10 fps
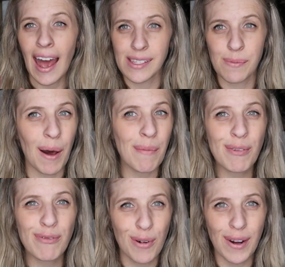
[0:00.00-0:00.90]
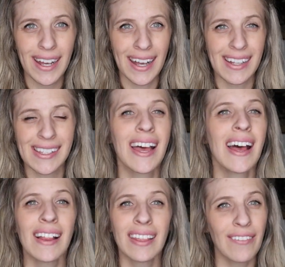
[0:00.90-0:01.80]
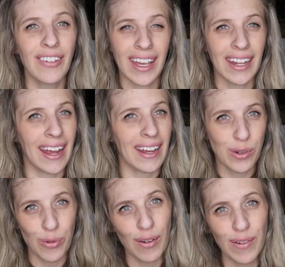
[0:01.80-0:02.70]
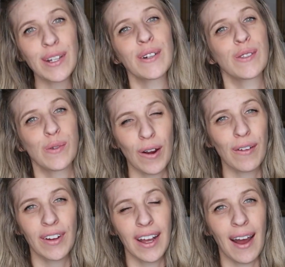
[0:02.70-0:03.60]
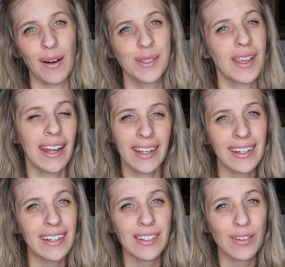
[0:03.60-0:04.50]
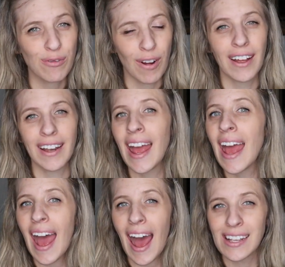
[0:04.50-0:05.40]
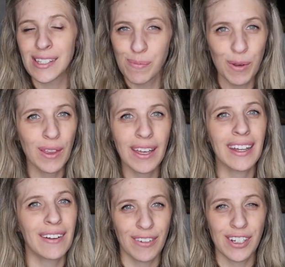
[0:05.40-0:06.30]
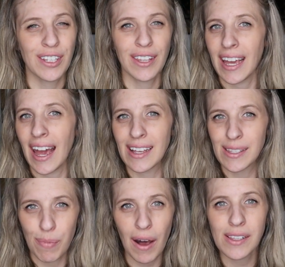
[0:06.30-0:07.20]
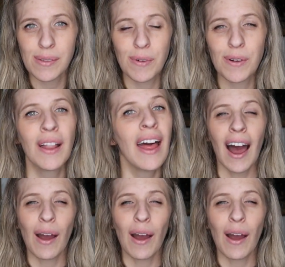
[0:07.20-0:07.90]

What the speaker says: As a mom of 4 kids living in a 1,200 square foot house, I need it to run as smoothly and efficiently as possible.